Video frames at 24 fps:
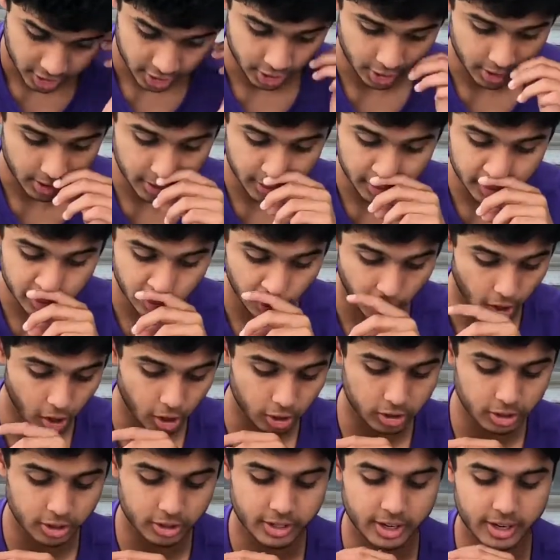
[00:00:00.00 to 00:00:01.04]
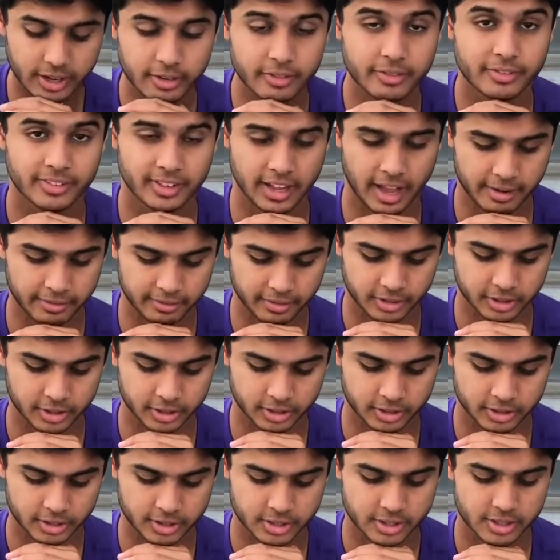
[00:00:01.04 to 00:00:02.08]
Turning to alternative
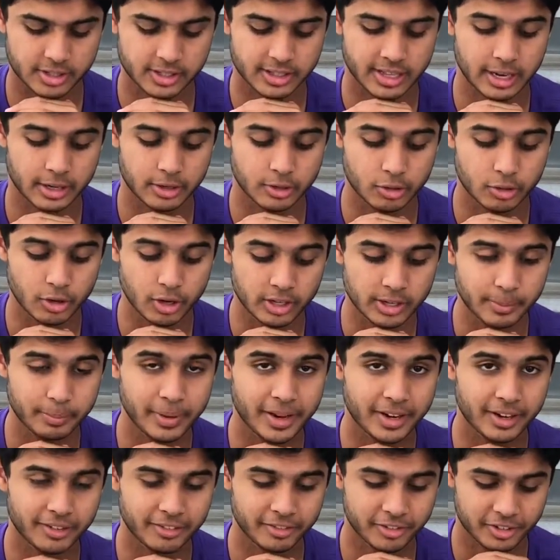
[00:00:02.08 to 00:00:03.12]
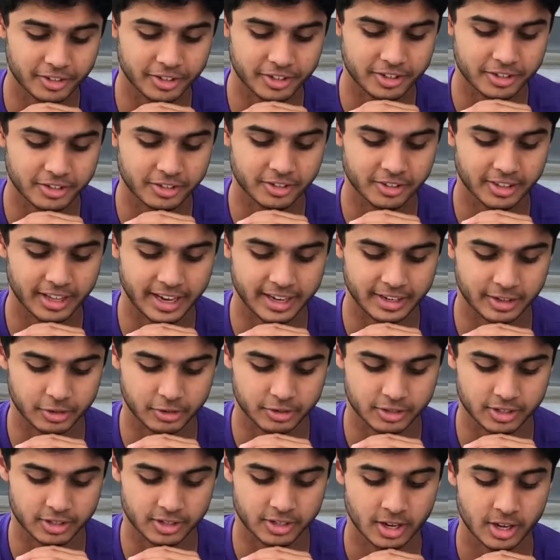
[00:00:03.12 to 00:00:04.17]
livelihoods that do not depend on traditional land
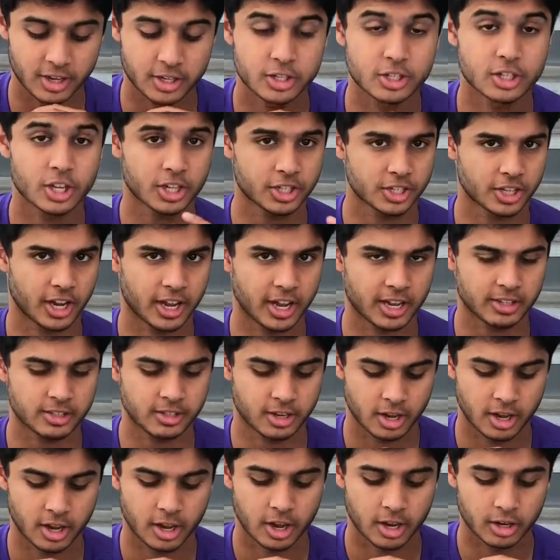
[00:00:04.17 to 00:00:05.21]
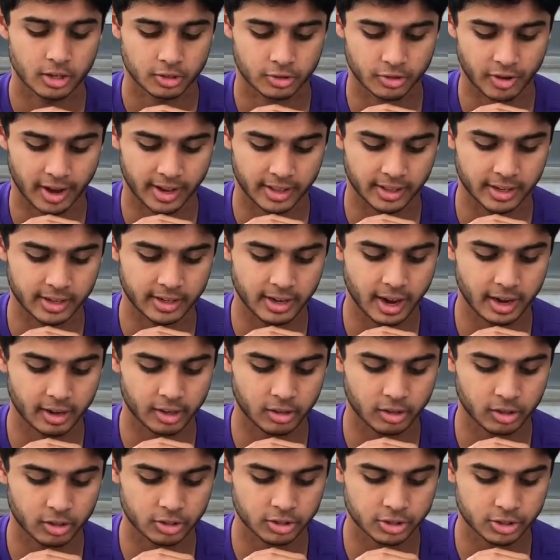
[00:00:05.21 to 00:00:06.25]
uses, such as dryland
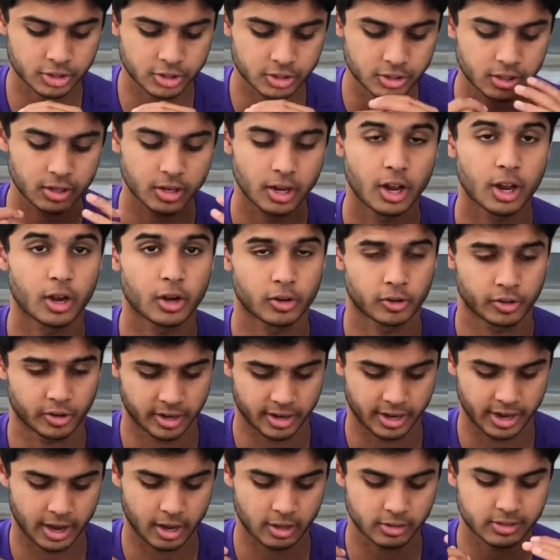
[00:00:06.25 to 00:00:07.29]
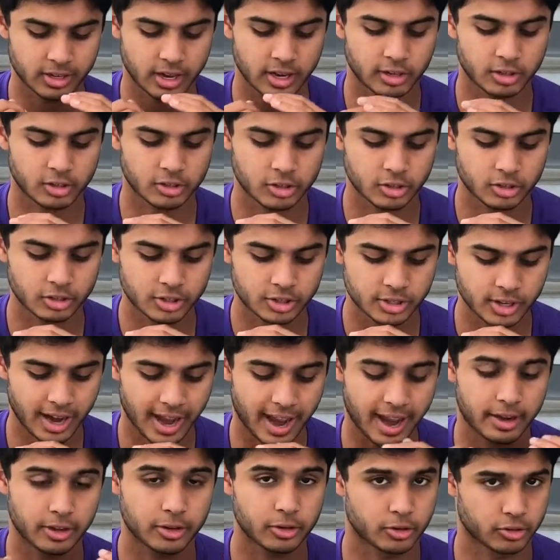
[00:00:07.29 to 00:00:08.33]
agriculture, greenhouse agriculture,
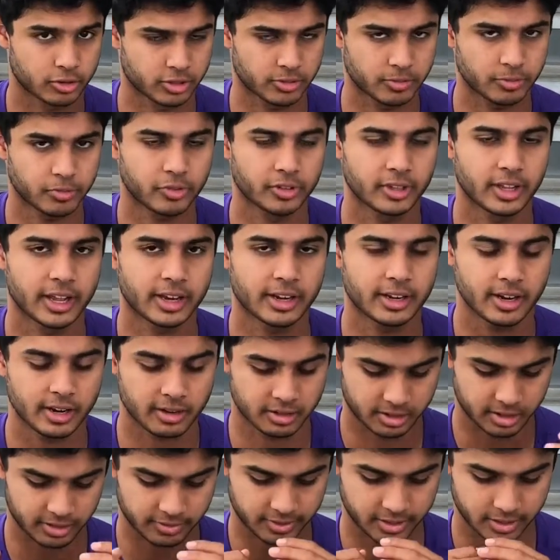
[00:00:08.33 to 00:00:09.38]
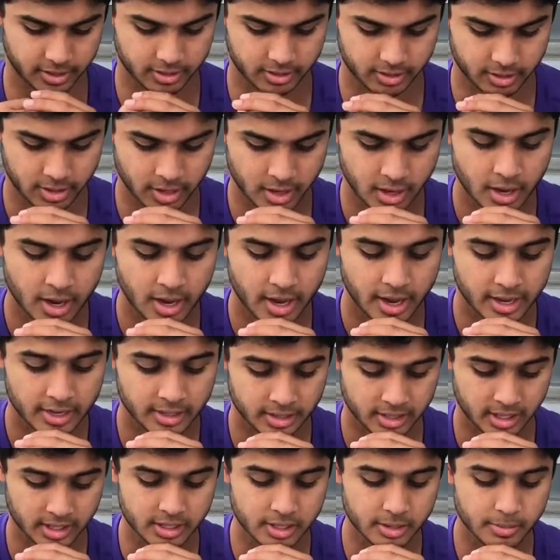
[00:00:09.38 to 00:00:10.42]
and tourism-related activities,
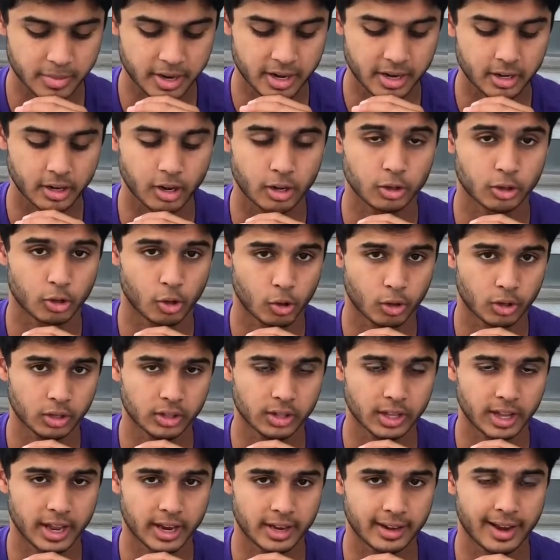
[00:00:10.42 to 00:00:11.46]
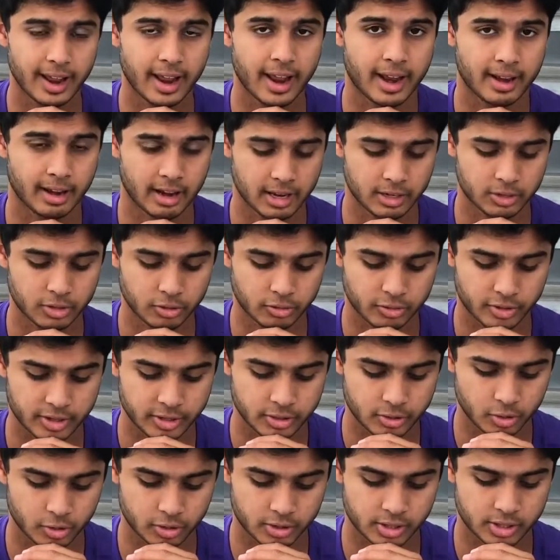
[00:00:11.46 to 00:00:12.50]
is less demanding on local land and natural
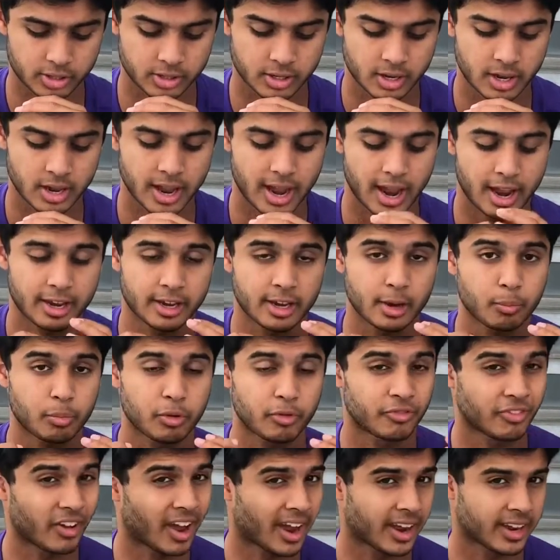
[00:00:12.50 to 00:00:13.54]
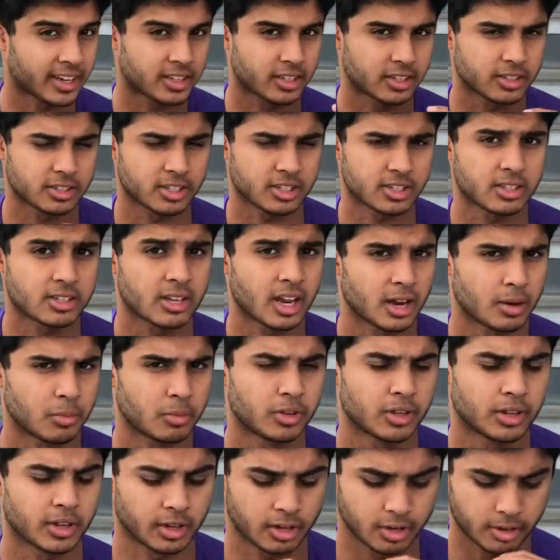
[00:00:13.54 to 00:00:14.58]
resources and yet provides a
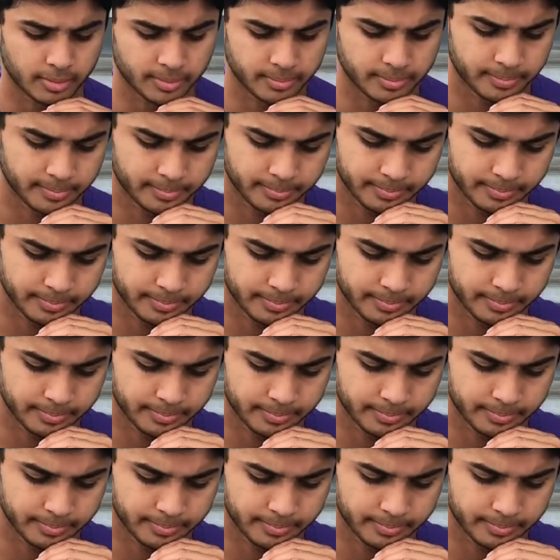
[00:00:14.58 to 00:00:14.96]
sustainable income.